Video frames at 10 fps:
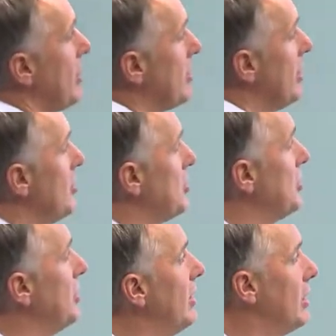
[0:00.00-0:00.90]
is
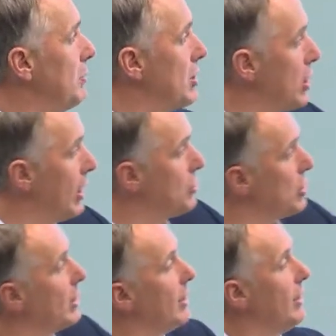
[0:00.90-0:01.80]
a little bit
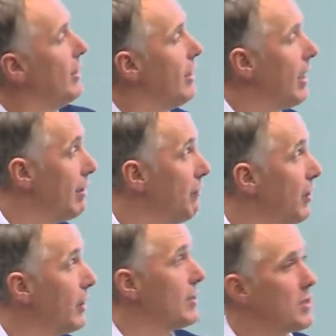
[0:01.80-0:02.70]
challenging. And then
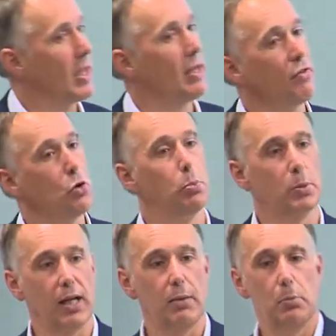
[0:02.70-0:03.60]
finally, there's the kind of
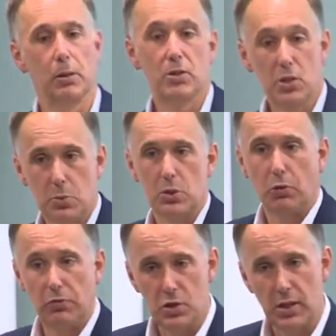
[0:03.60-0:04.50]
corporate capabilities, which
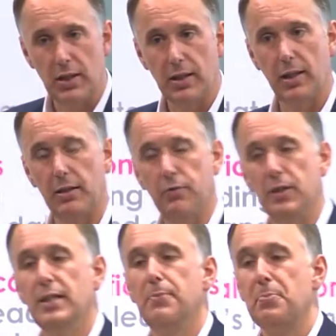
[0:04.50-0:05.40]
obviously they're kind of
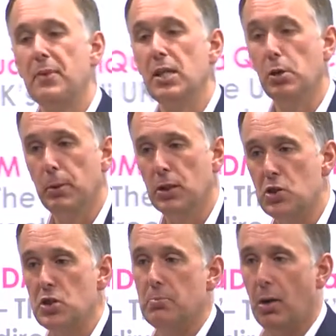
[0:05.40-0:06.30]
your
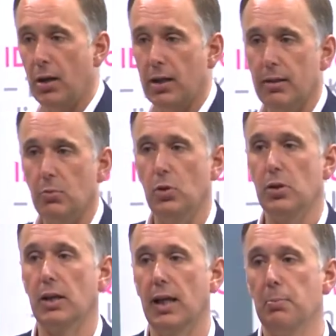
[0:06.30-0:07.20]
ability to market, what
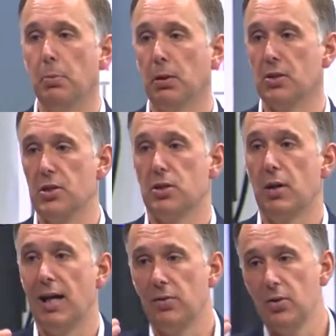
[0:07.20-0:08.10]
your capabilities
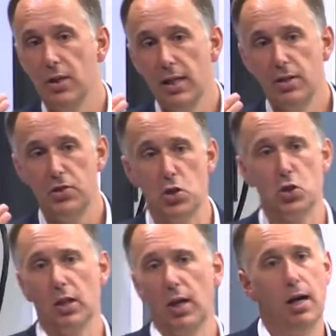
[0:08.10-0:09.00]
around
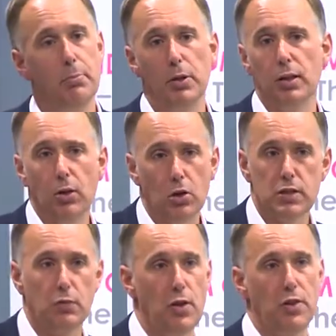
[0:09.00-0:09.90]
digital are, but
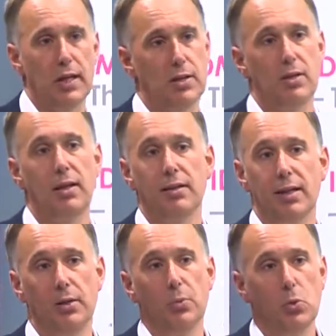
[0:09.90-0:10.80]
lots of other things like, you
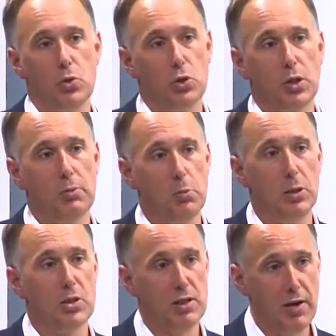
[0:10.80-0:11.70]
know, what's your
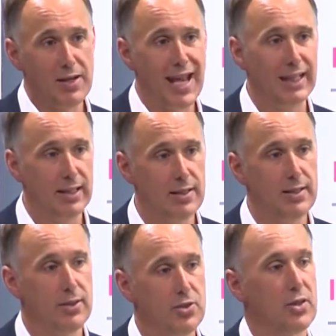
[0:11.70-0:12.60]
capability around
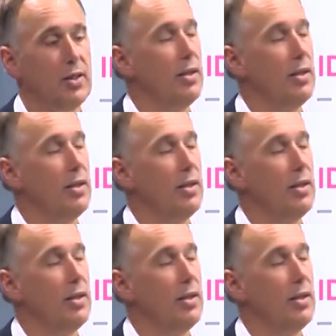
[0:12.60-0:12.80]
analytics,